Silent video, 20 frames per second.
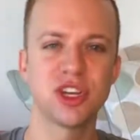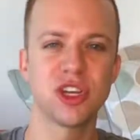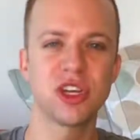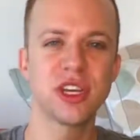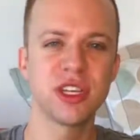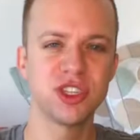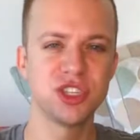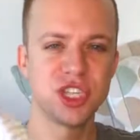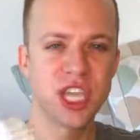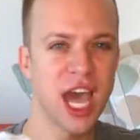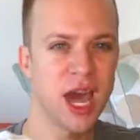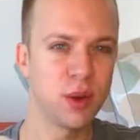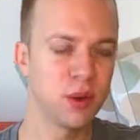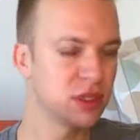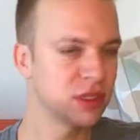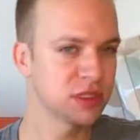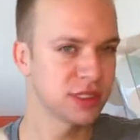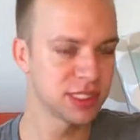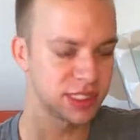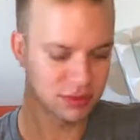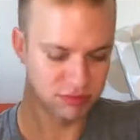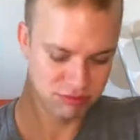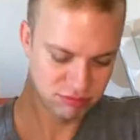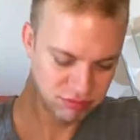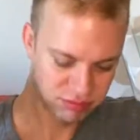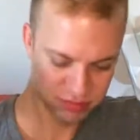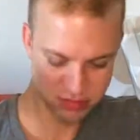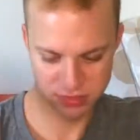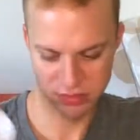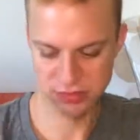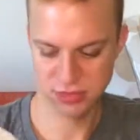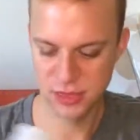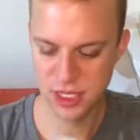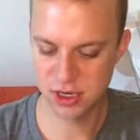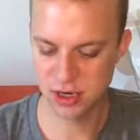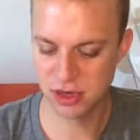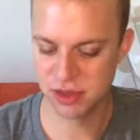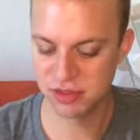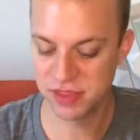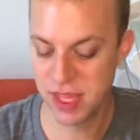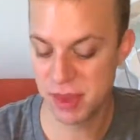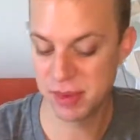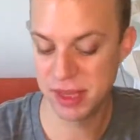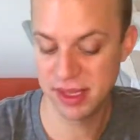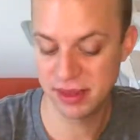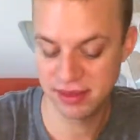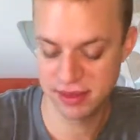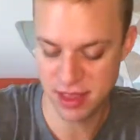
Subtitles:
Turkish towels. I don't know if that makes